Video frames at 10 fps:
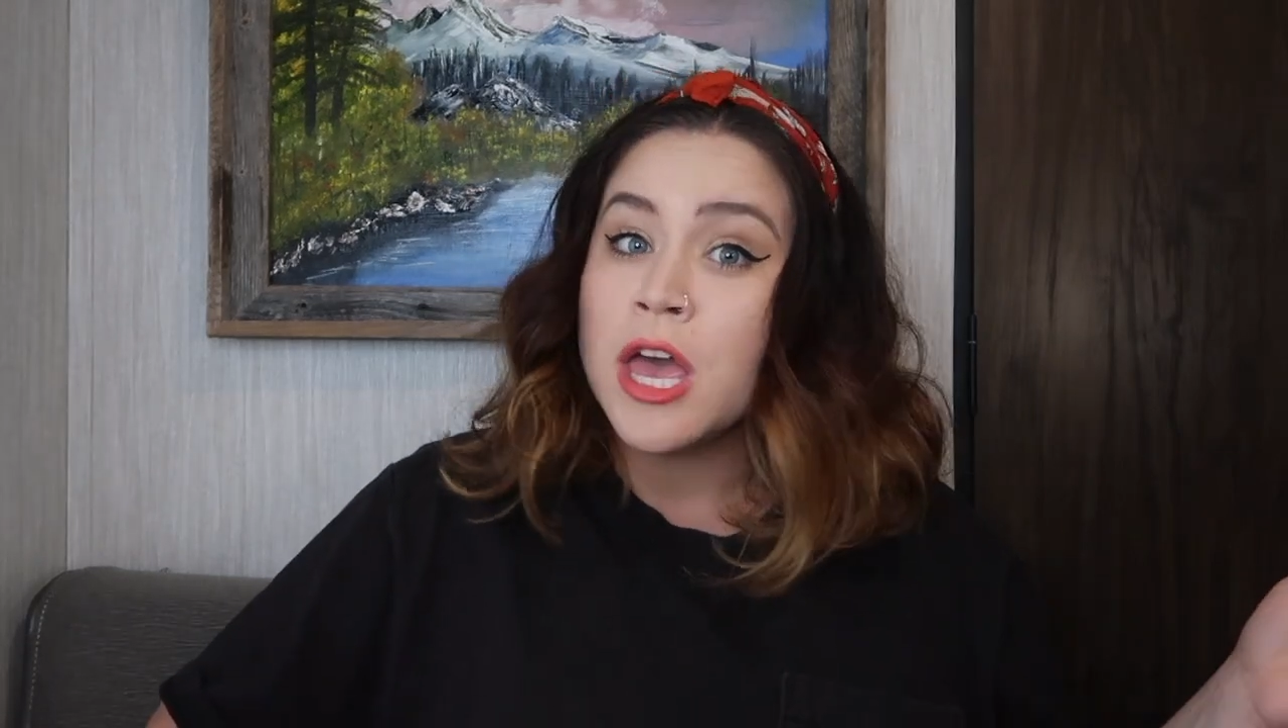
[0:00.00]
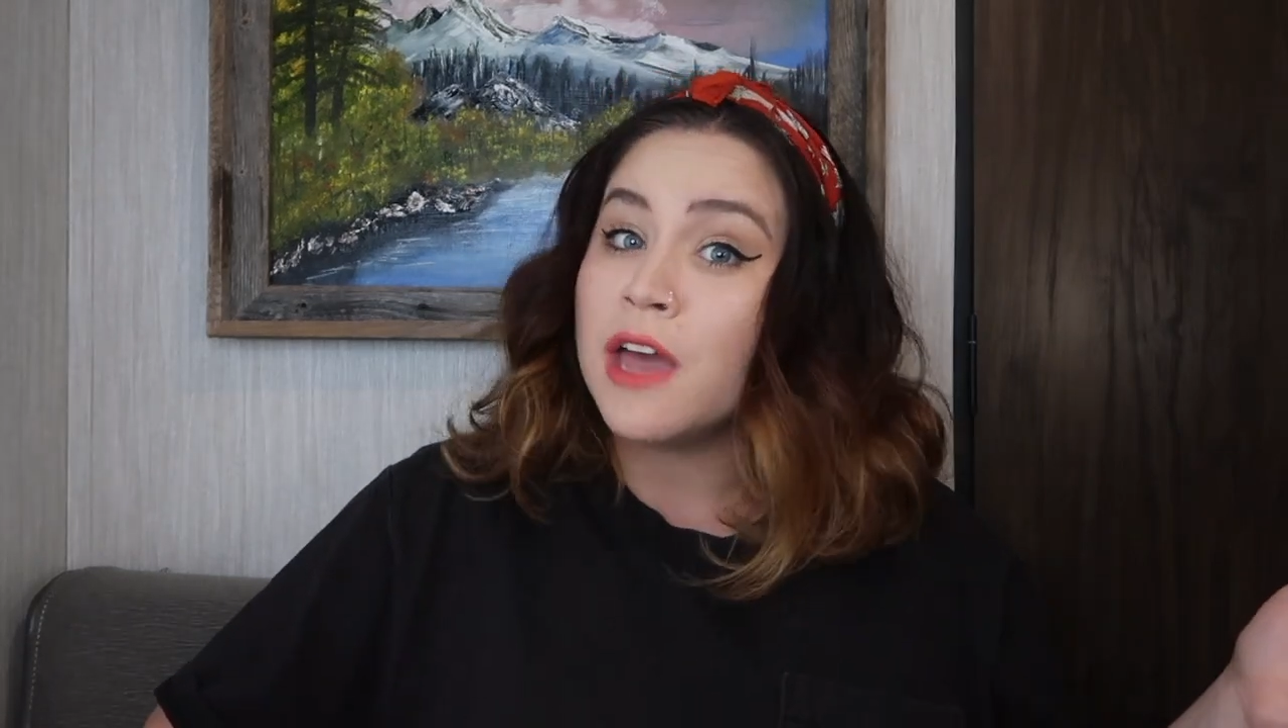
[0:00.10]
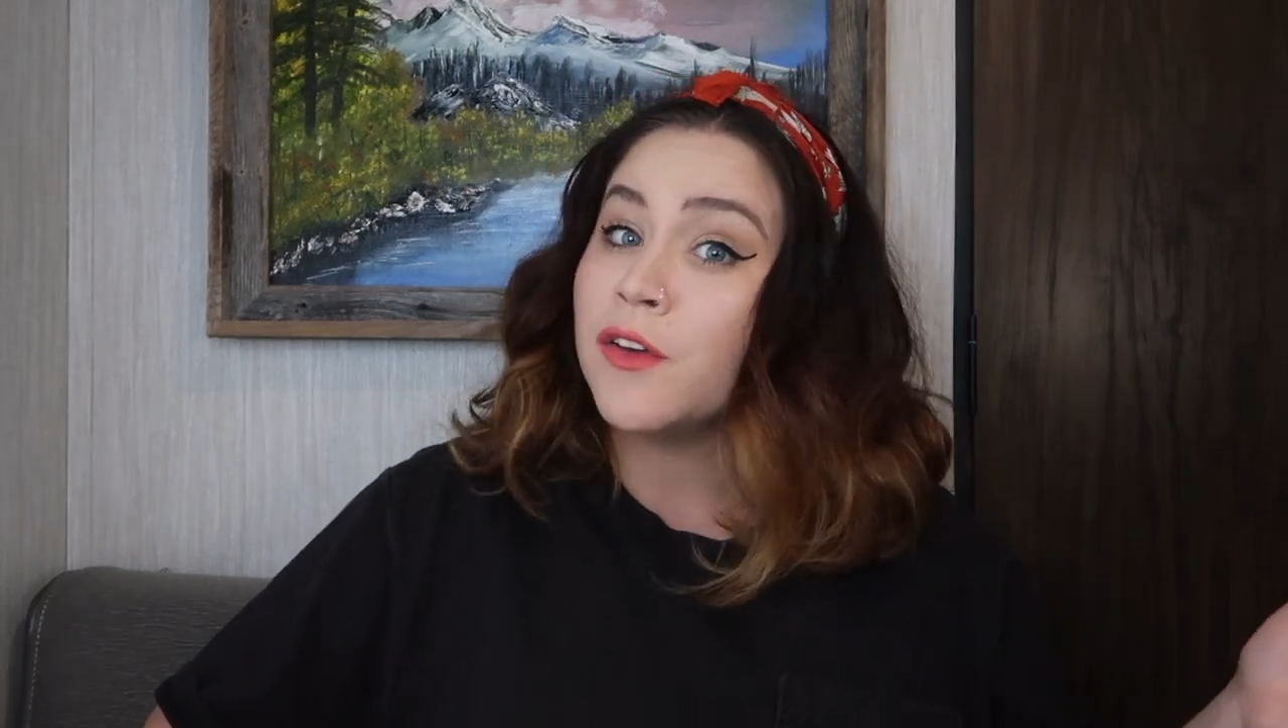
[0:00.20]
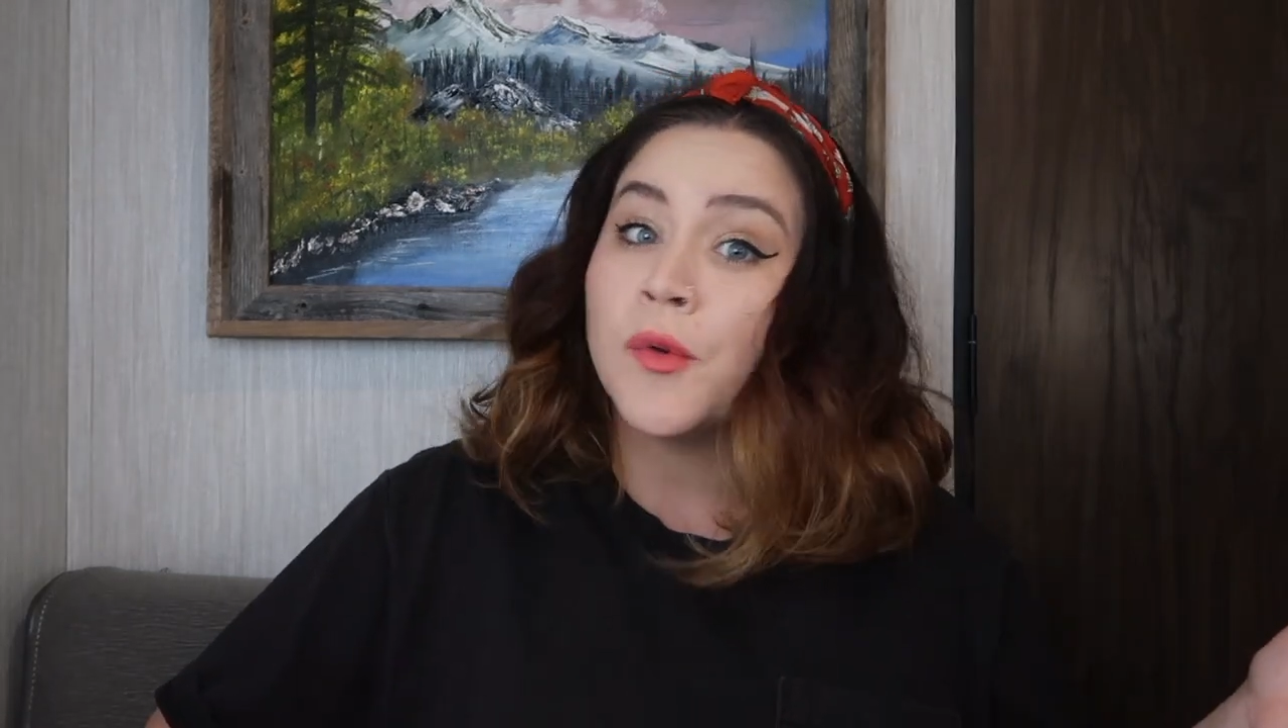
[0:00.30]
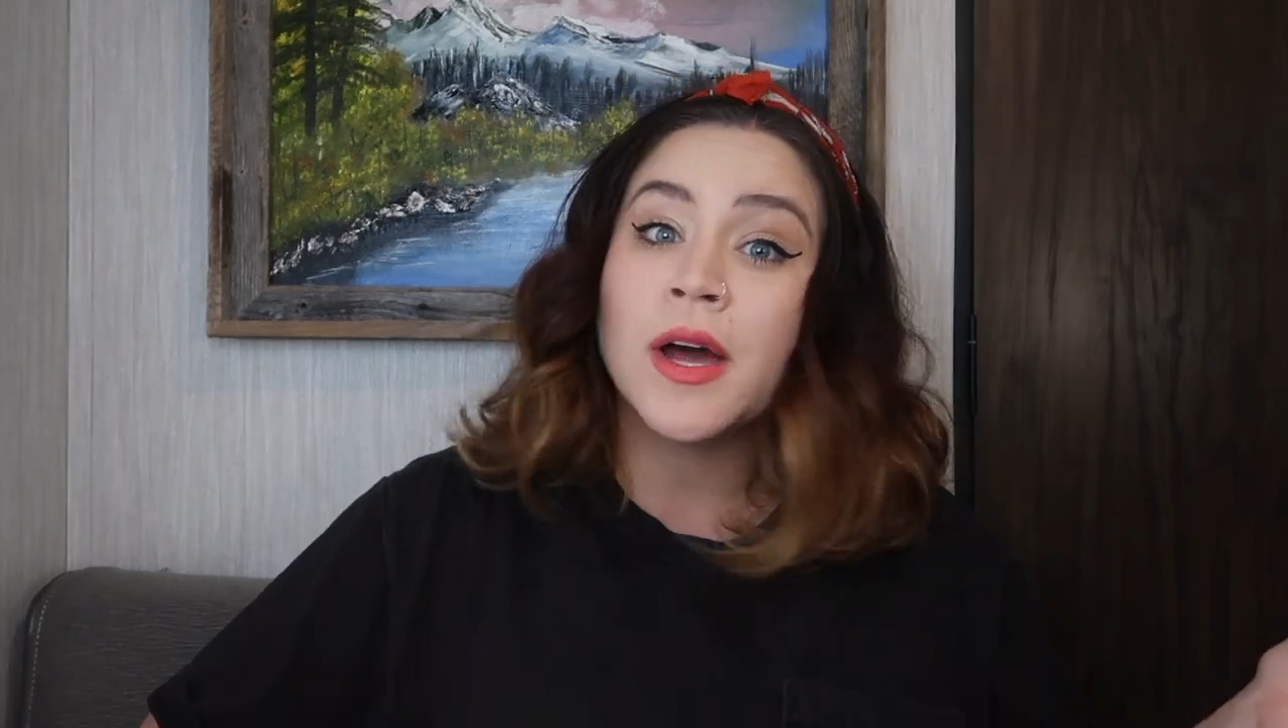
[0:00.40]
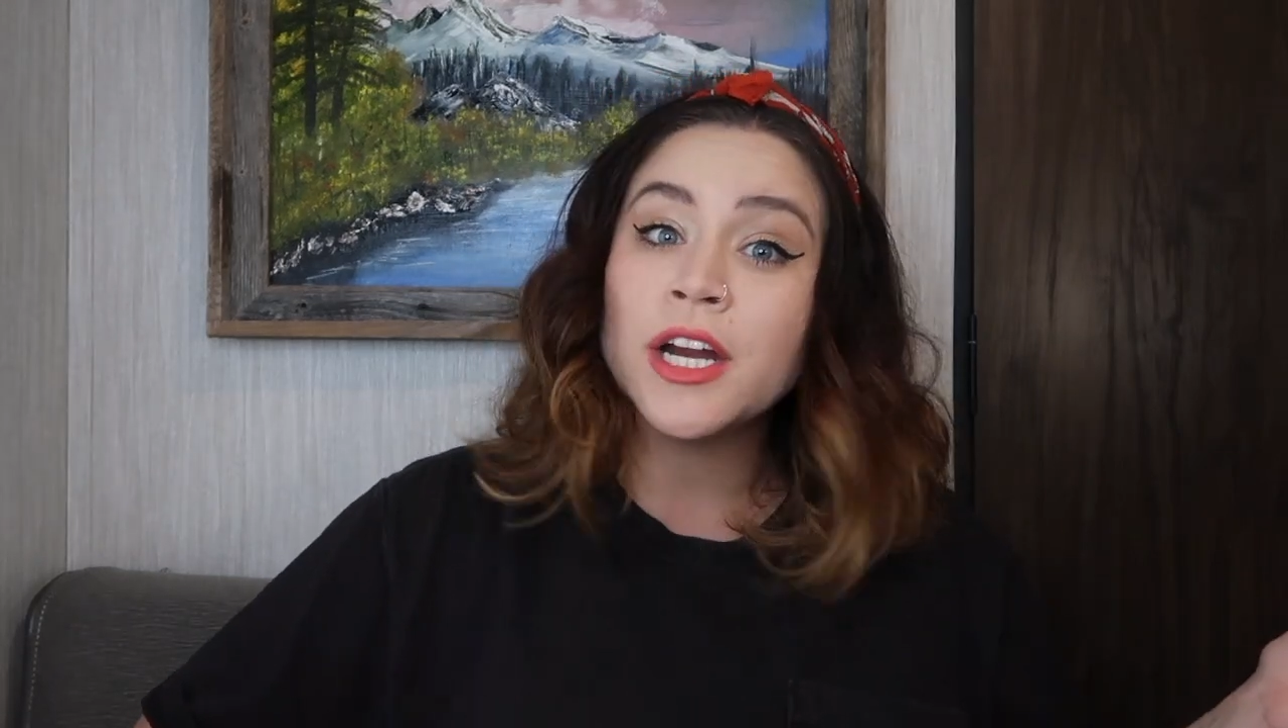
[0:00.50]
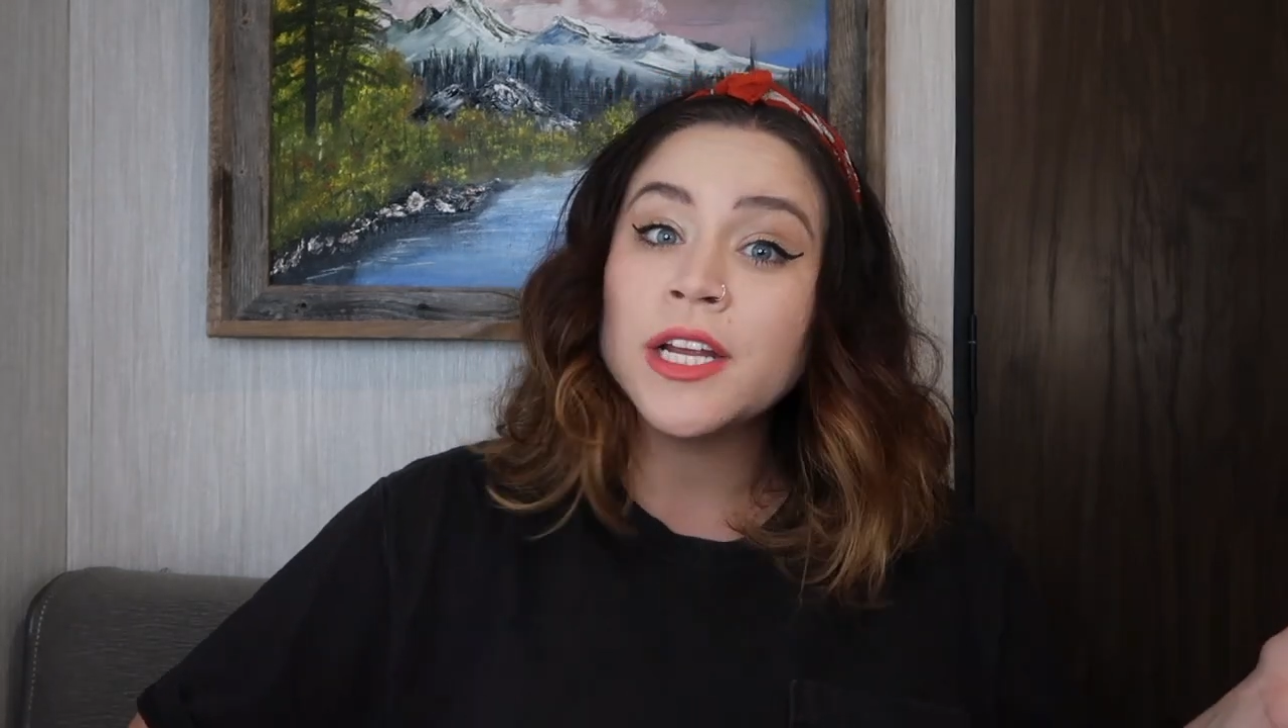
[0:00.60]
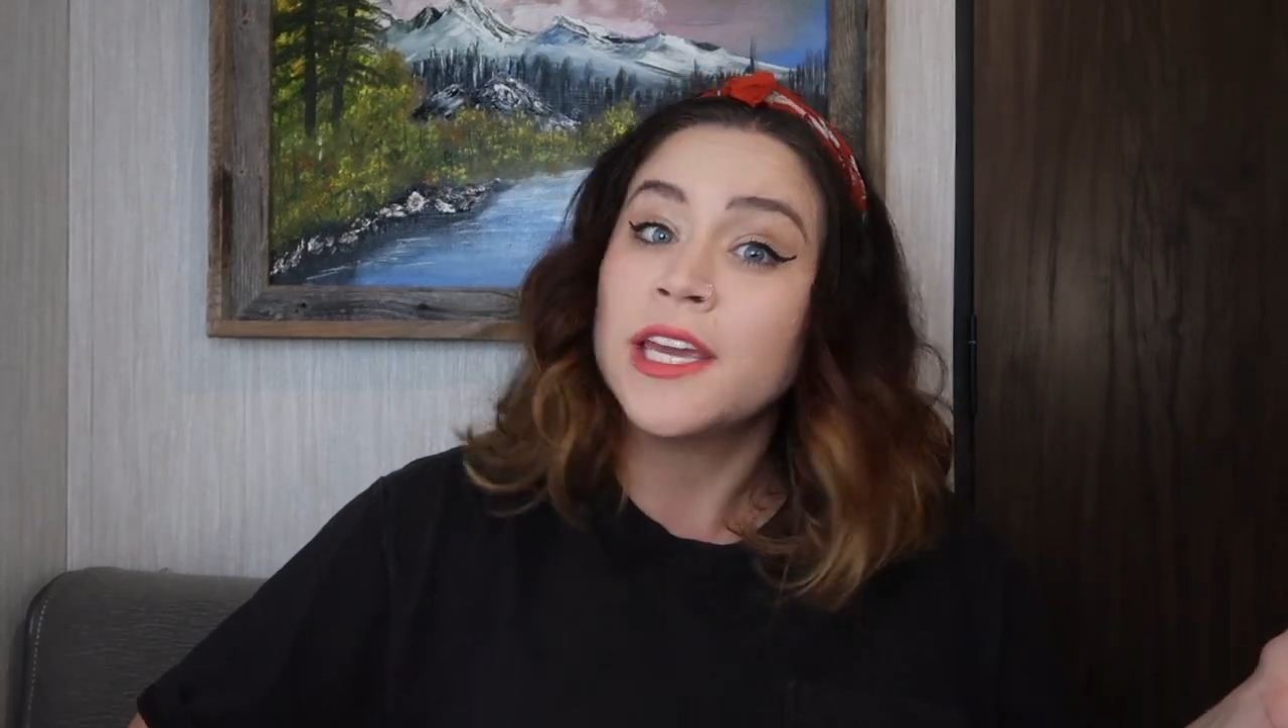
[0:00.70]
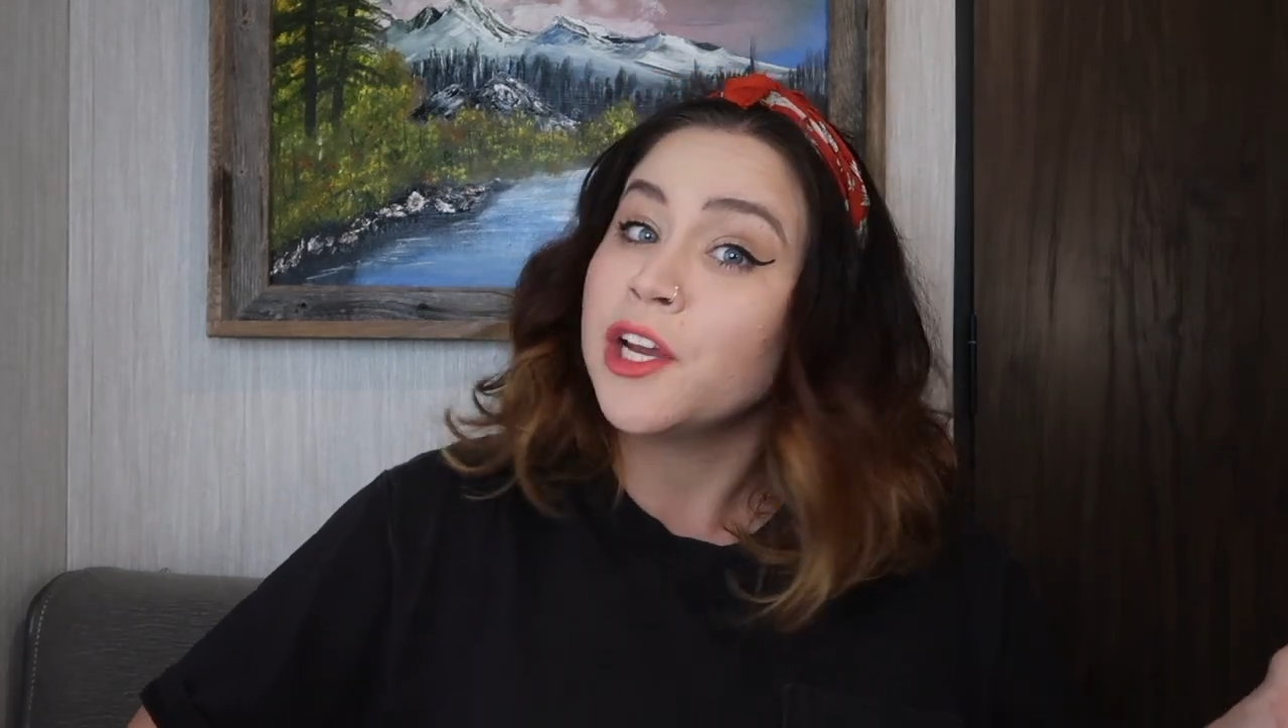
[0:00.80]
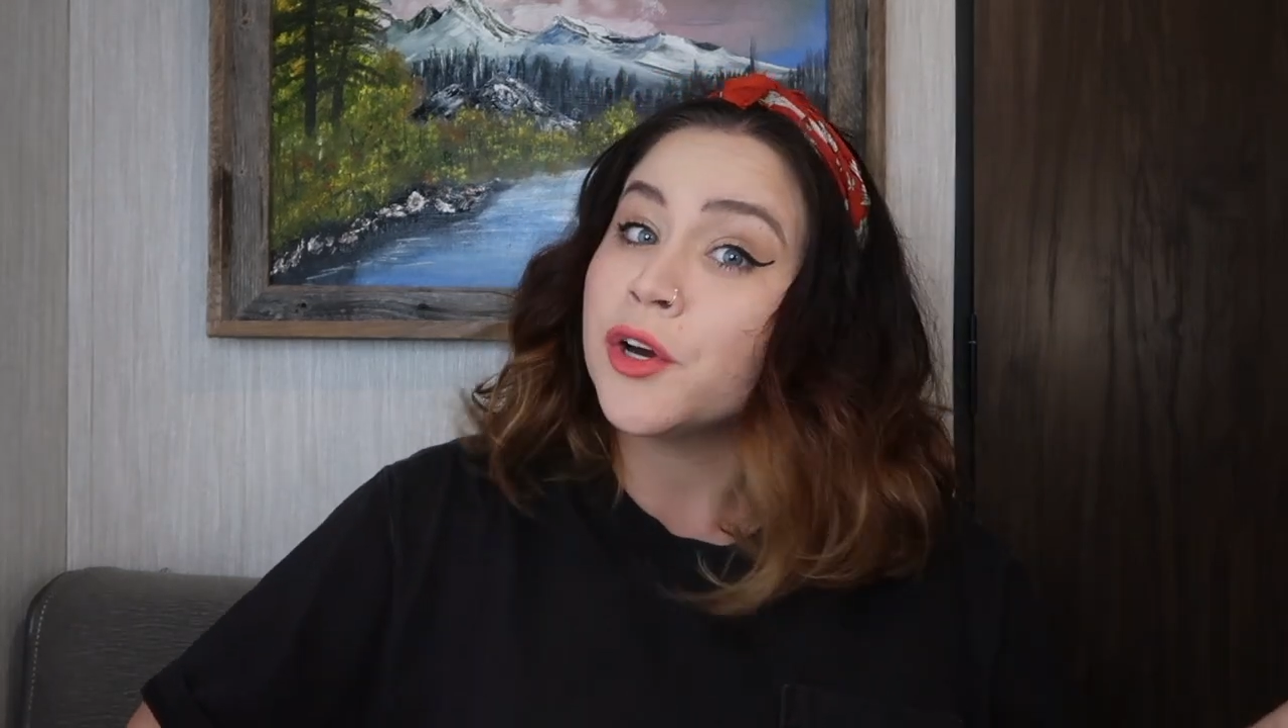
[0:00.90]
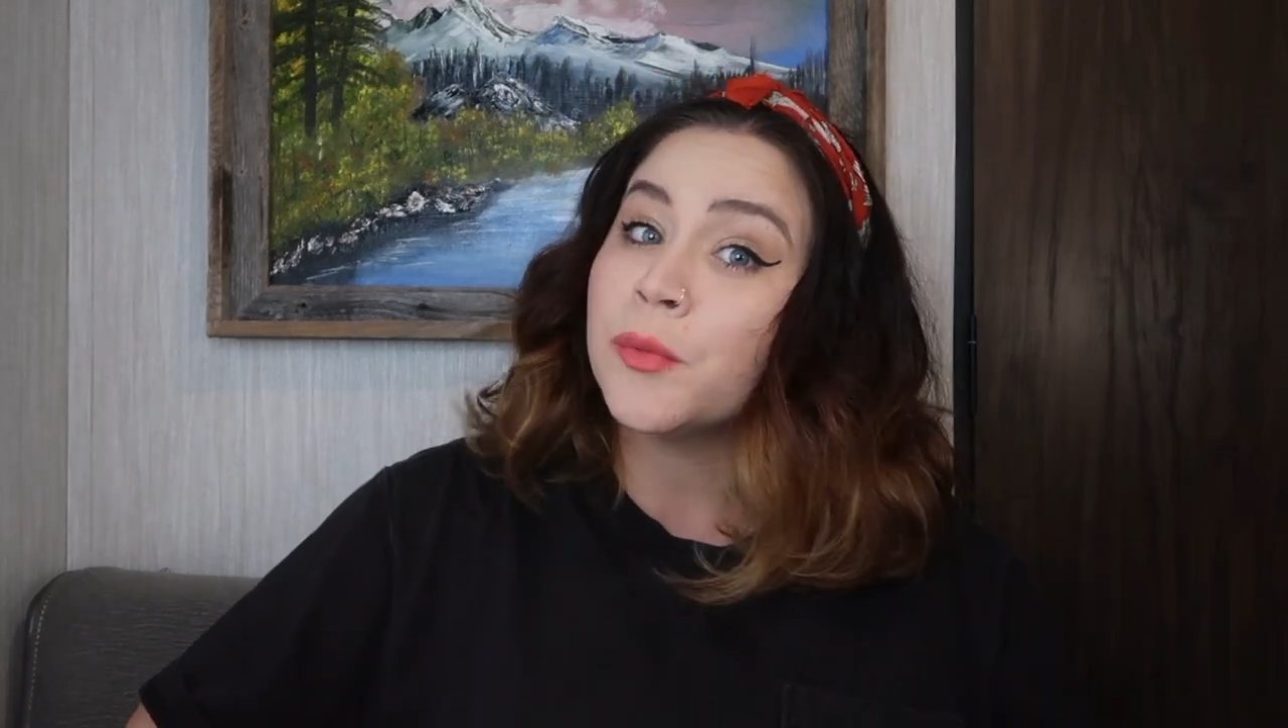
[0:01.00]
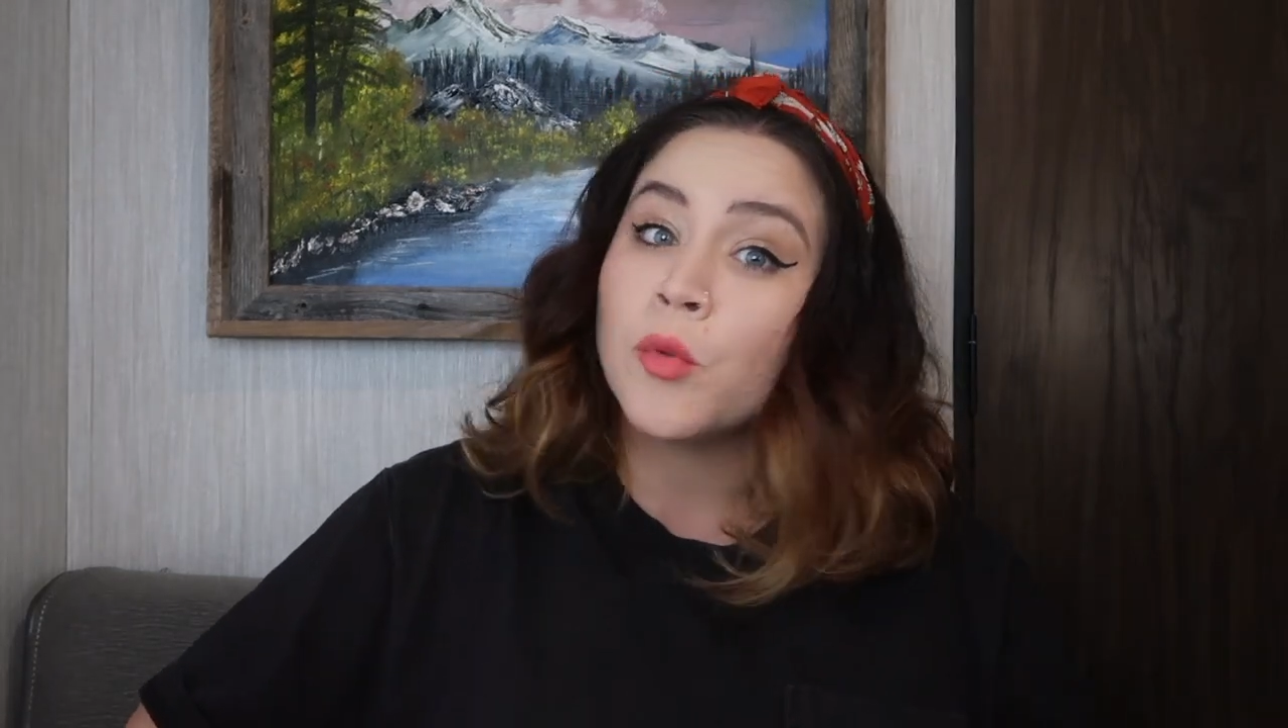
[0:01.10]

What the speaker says: if you want to hear